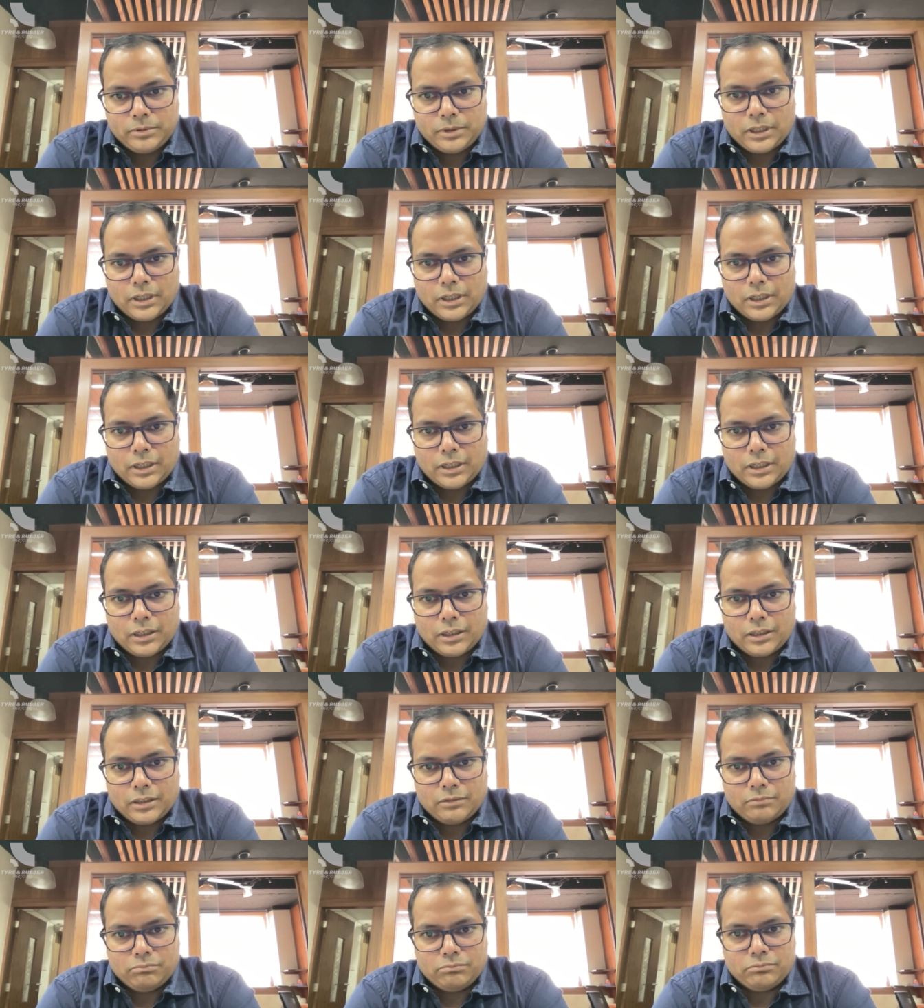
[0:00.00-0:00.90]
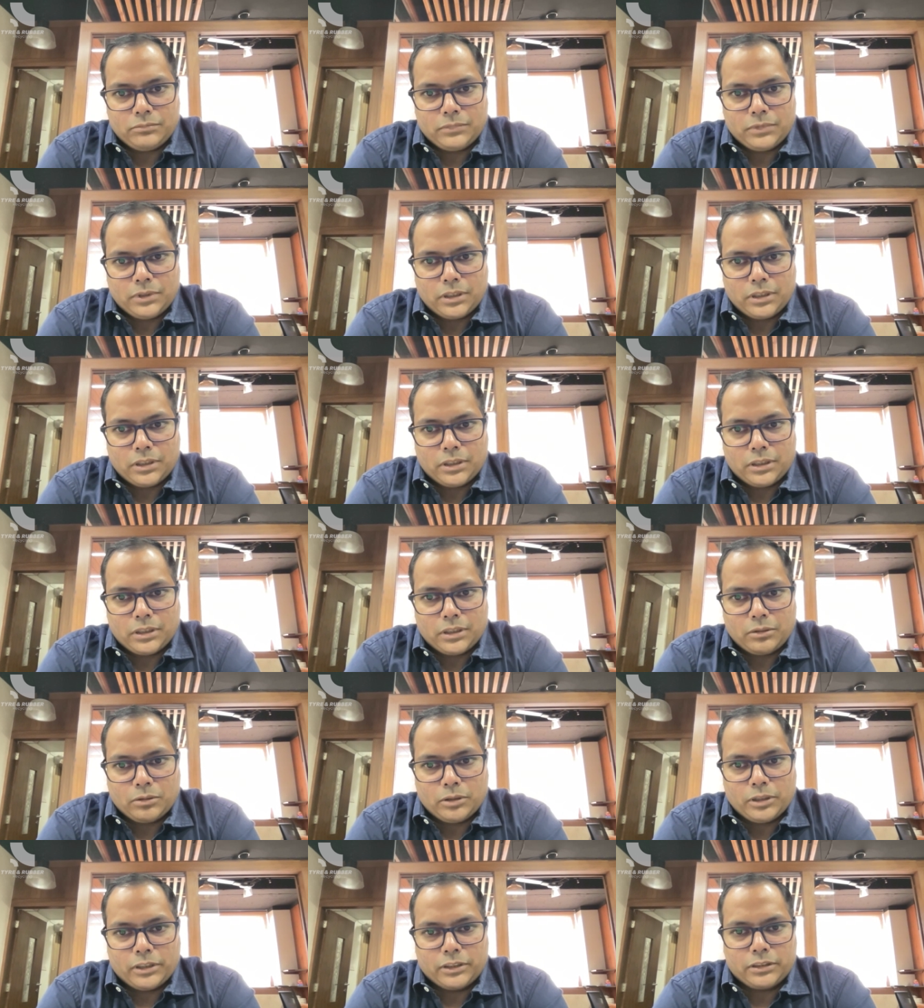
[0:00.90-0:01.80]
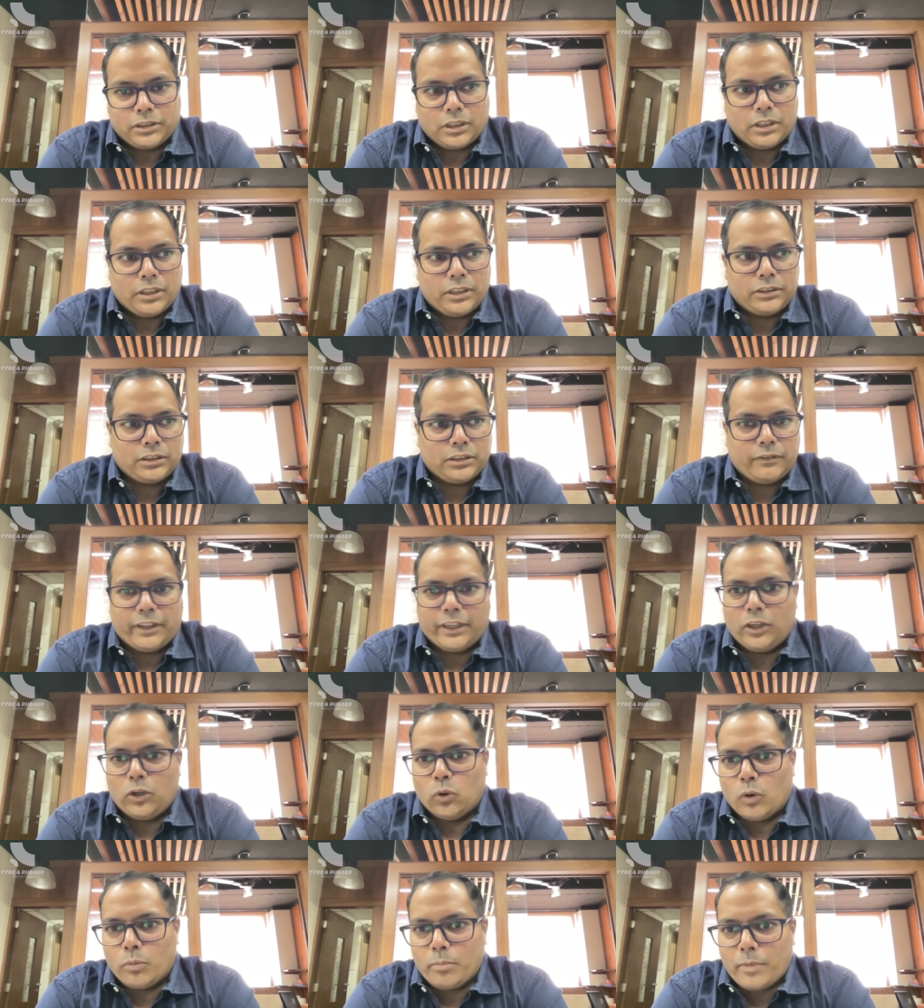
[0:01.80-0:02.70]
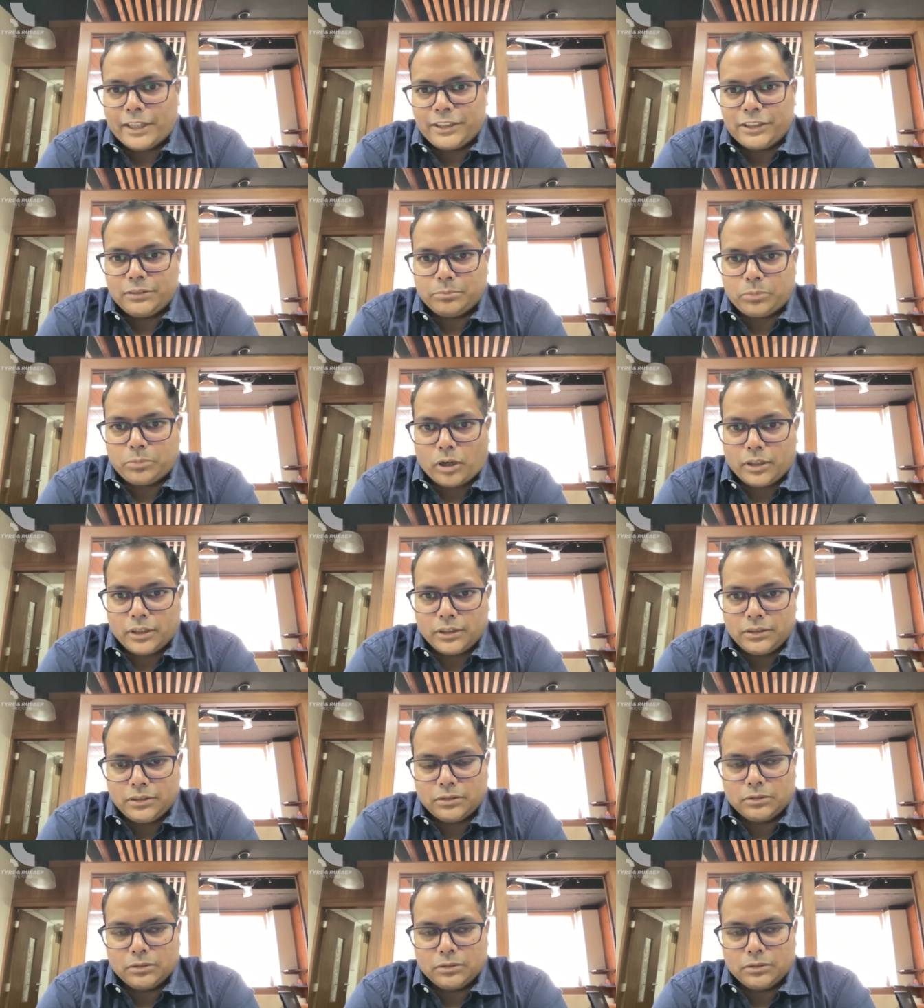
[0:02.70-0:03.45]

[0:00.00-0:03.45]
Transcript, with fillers: Uh, uh you know, it's a it's a very low margin product.